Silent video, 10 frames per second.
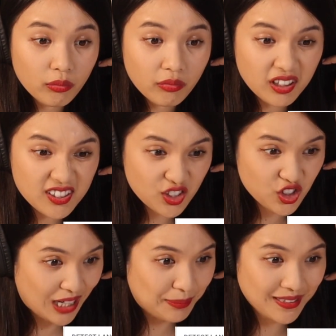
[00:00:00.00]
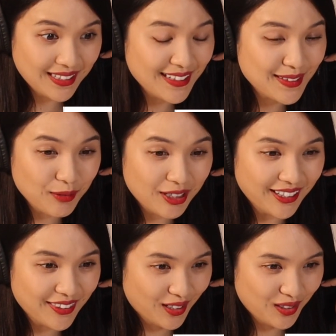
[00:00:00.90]
There's a Japanese
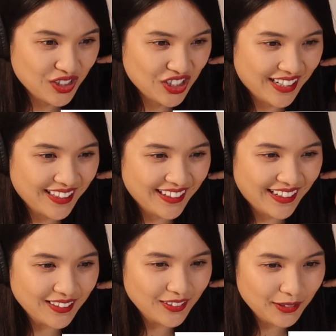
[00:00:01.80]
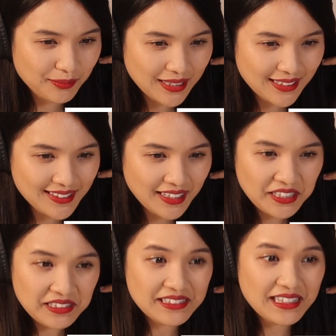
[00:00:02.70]
word though. Shakerando means
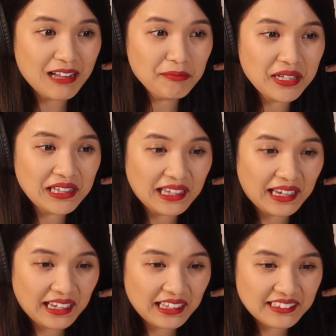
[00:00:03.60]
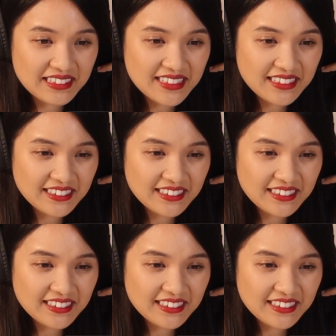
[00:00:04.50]
salmon land.